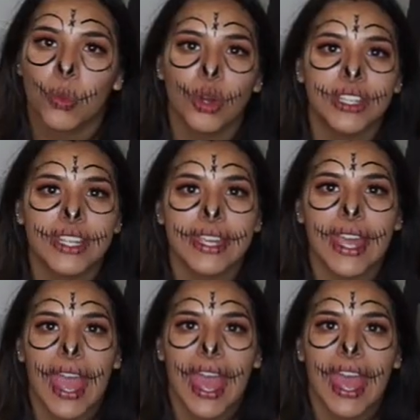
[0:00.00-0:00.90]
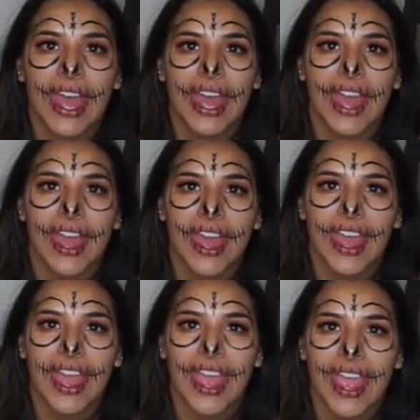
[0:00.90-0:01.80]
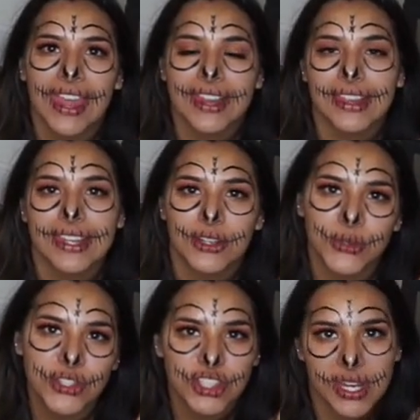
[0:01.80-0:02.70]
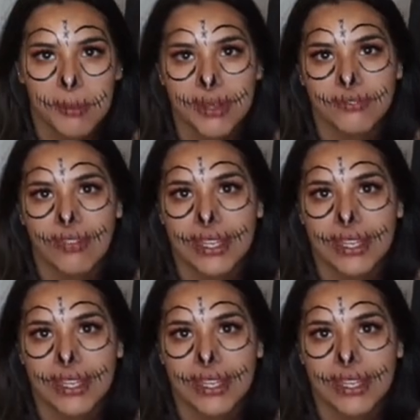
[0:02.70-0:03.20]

working at a little gym in